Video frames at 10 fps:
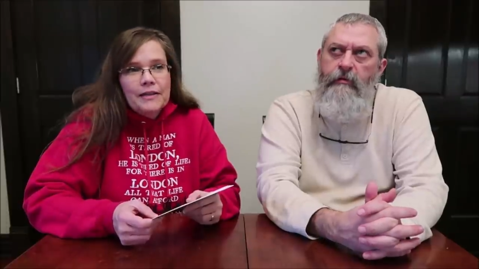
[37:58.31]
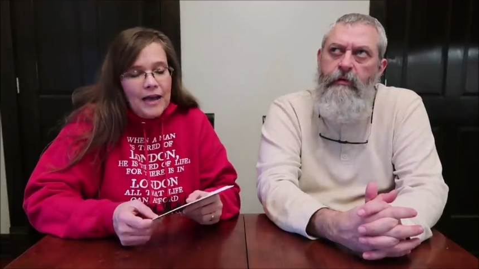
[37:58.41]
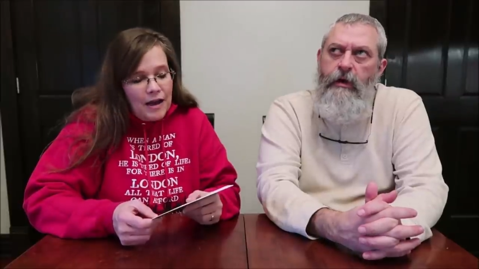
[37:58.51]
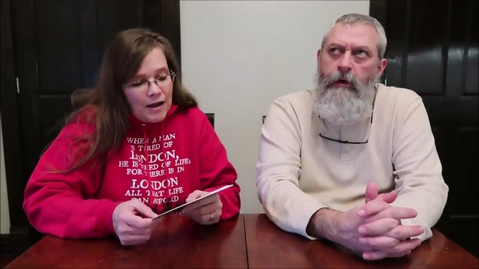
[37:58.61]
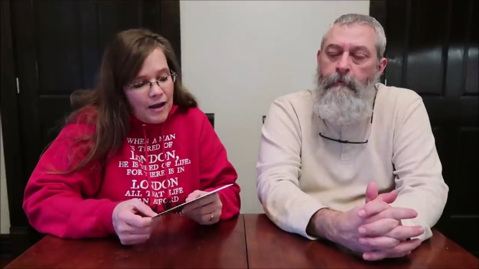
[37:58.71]

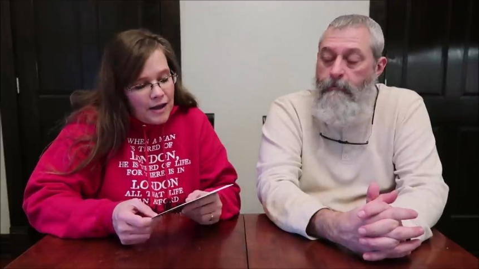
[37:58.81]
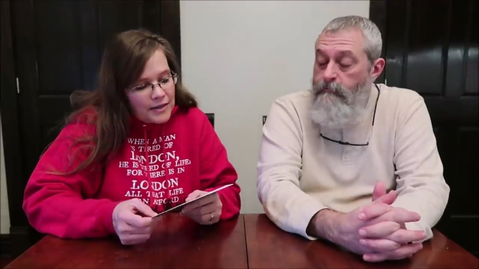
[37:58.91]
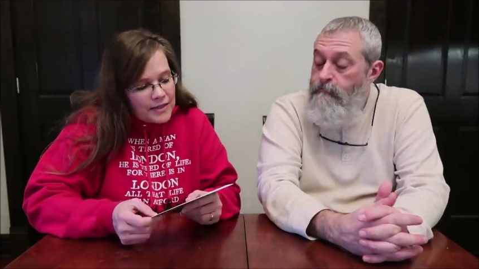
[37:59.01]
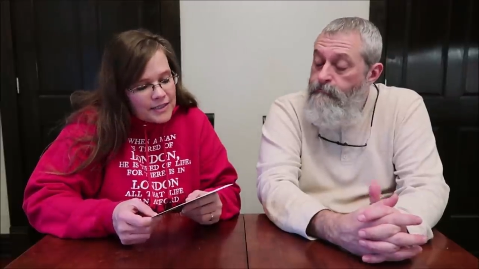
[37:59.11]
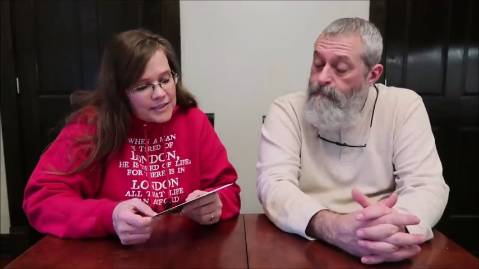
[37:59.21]
Speaker 1: Yeah.
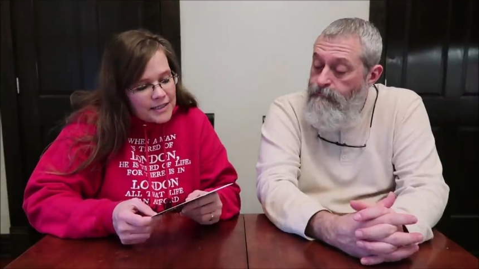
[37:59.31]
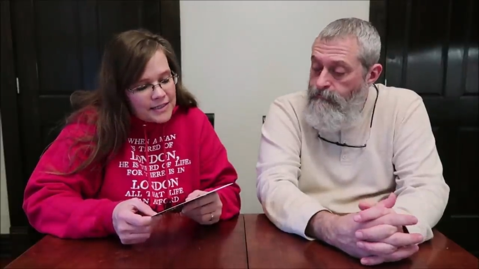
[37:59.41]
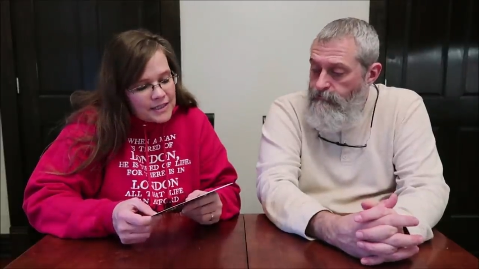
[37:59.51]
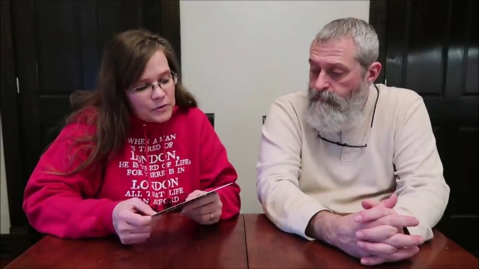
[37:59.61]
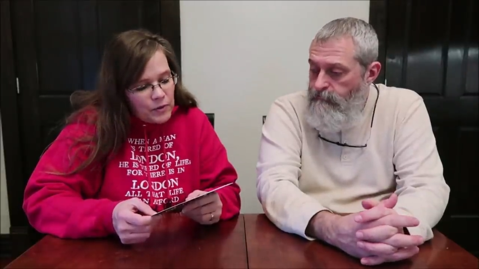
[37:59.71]
This, it
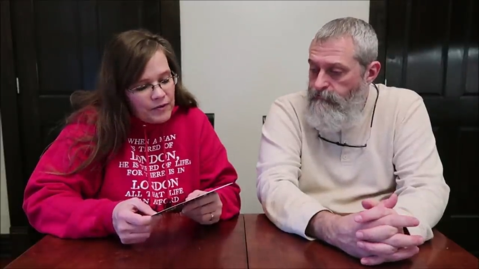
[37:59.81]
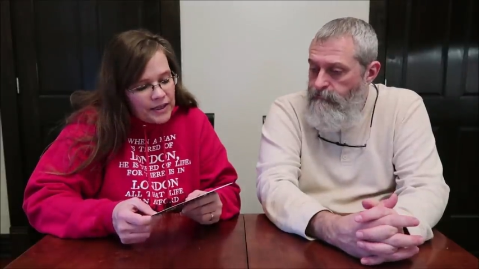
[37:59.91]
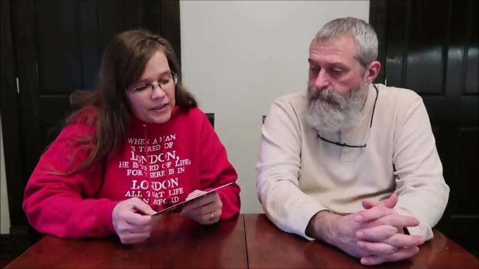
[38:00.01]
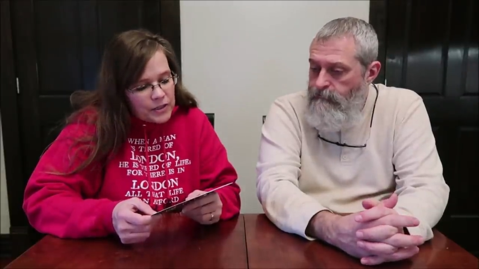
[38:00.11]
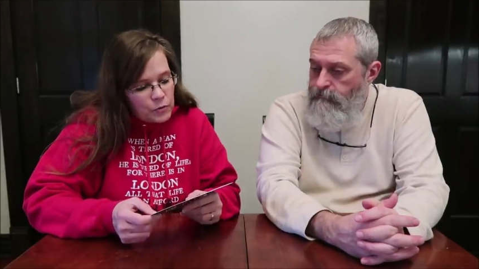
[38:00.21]
says, we've had
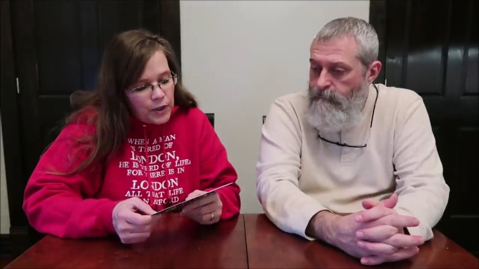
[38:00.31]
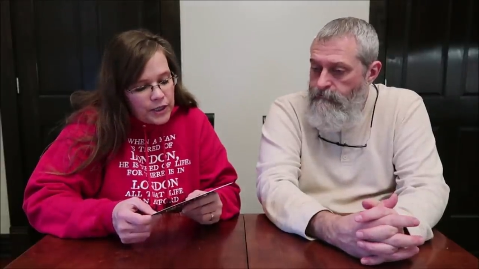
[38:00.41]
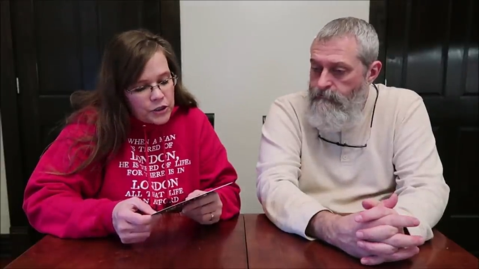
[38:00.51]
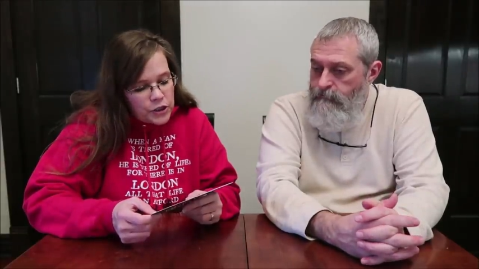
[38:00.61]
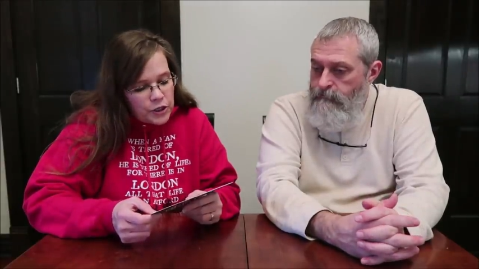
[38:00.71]
the
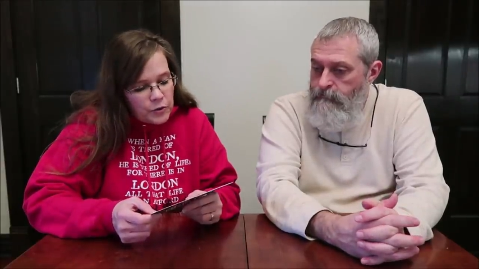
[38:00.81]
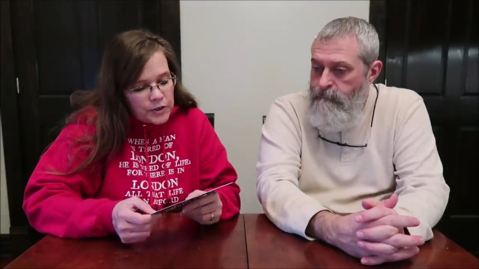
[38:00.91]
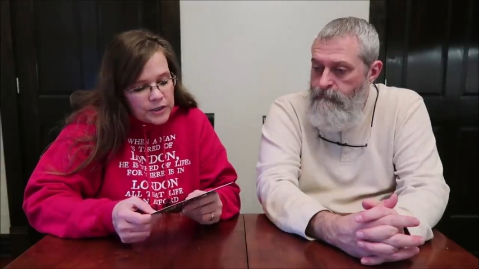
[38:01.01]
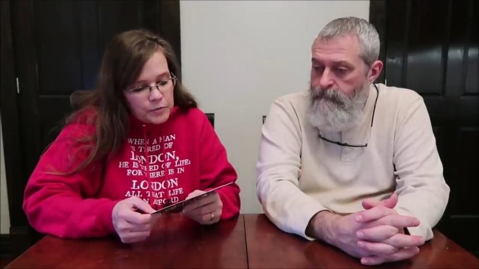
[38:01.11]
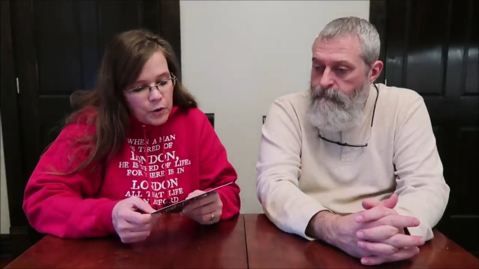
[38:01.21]
sweetest year with
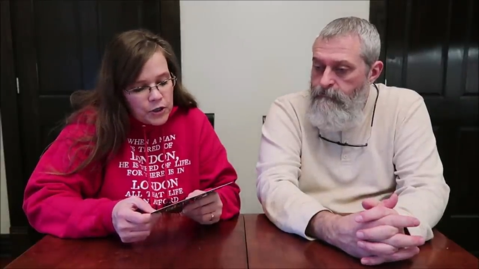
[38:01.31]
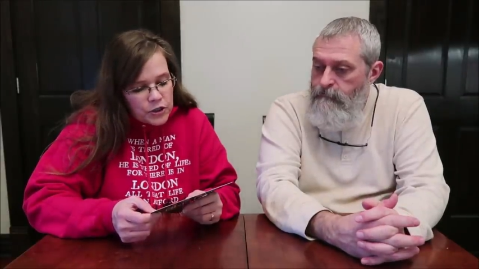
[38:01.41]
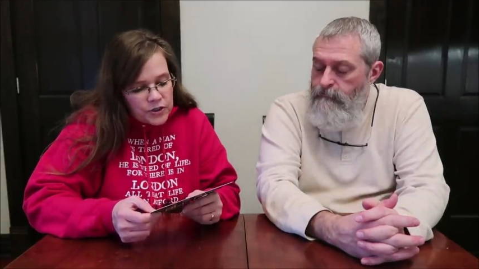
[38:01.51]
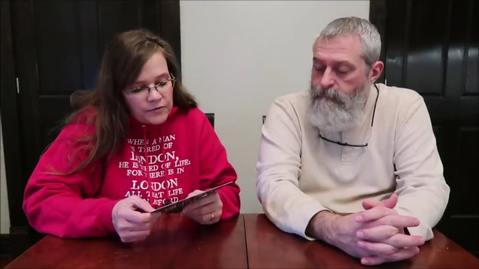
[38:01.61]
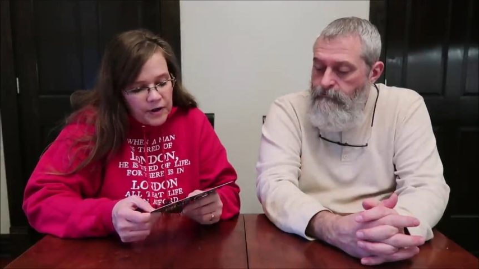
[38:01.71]
this
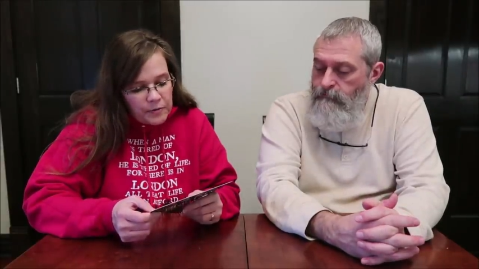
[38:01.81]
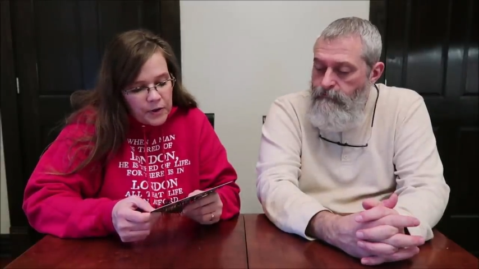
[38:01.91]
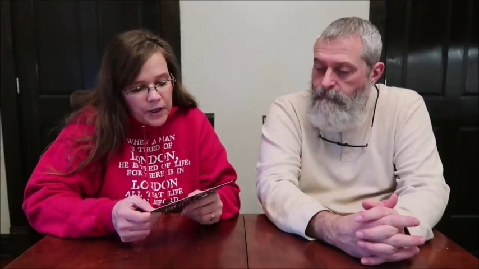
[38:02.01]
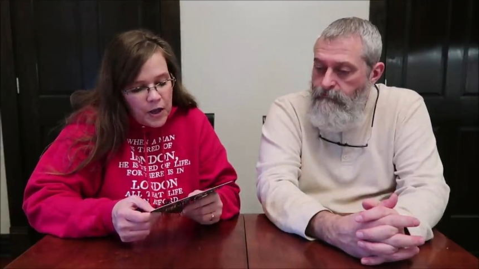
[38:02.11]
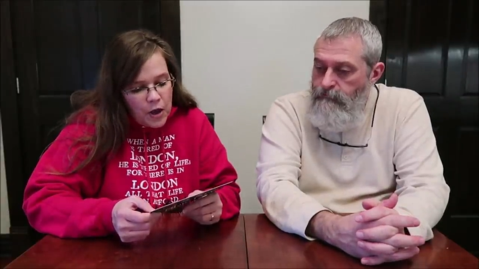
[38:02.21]
precious
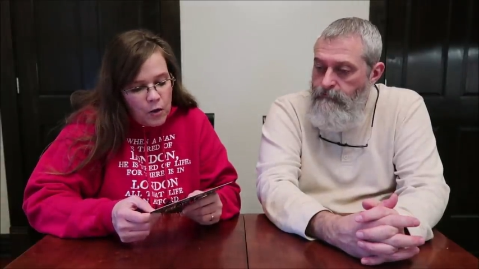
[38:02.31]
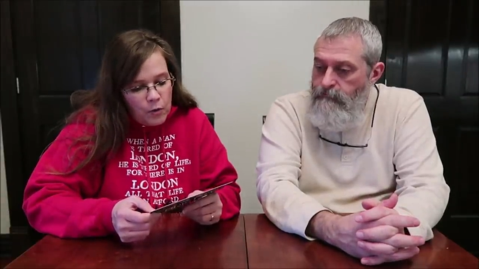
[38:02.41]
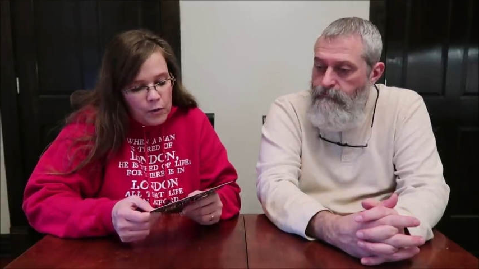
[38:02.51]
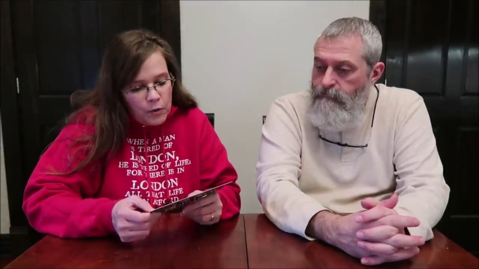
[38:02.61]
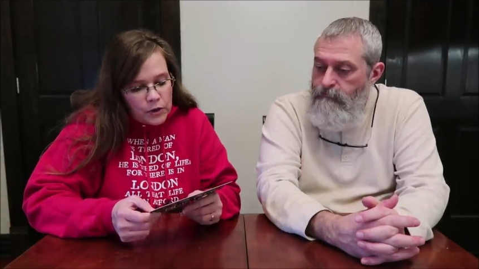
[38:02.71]
family. We
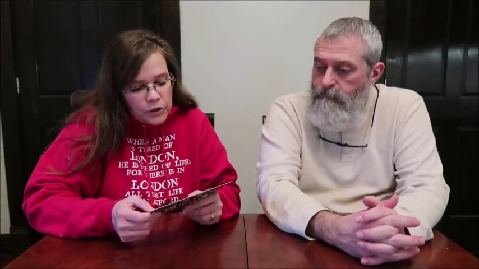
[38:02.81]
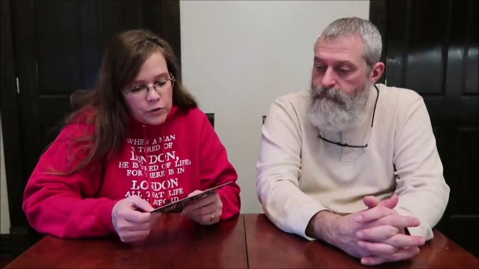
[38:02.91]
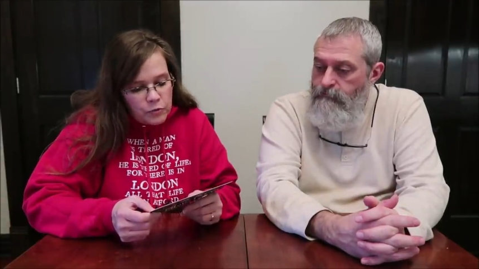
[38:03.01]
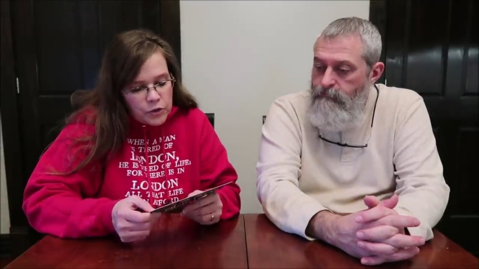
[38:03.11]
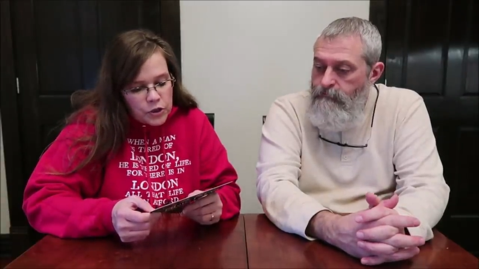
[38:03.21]
want to
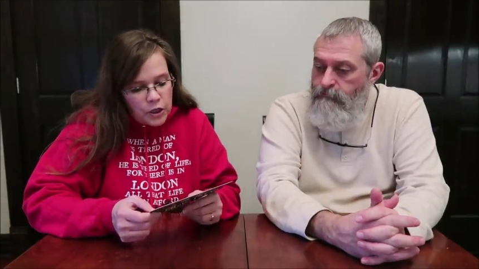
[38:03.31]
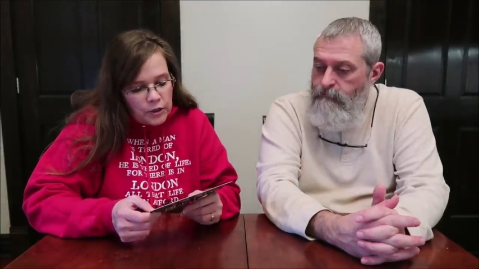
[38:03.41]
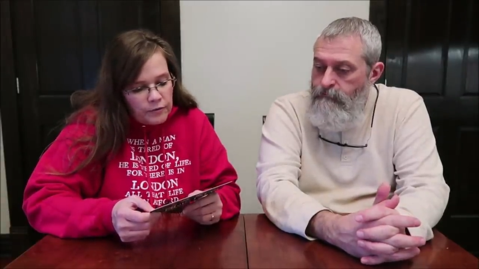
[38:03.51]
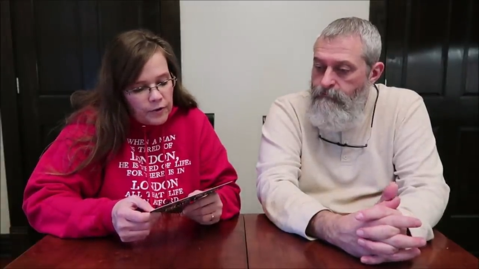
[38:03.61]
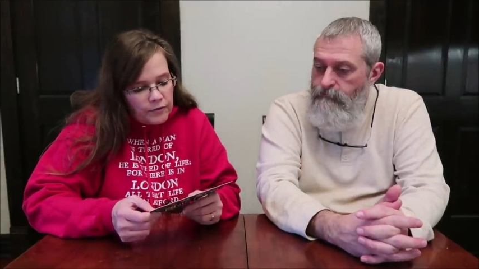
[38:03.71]
wish all of
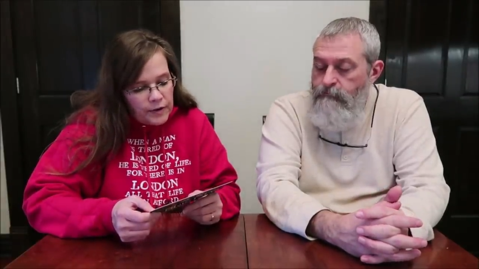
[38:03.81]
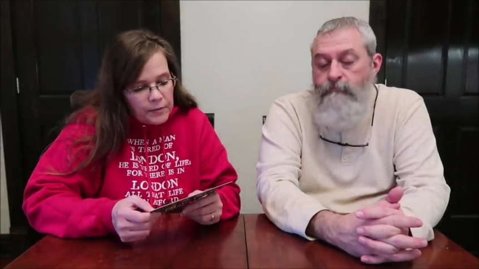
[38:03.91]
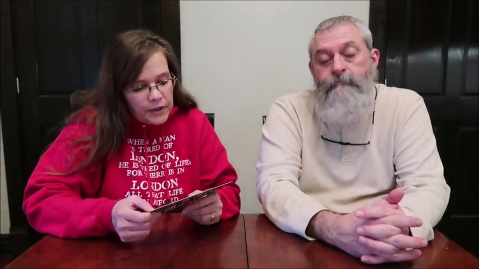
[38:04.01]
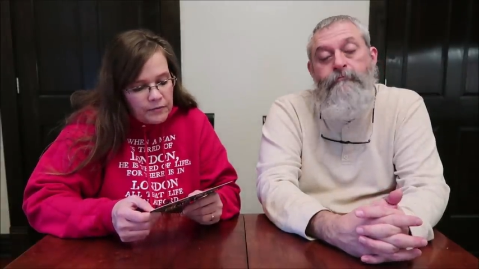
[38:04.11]
our family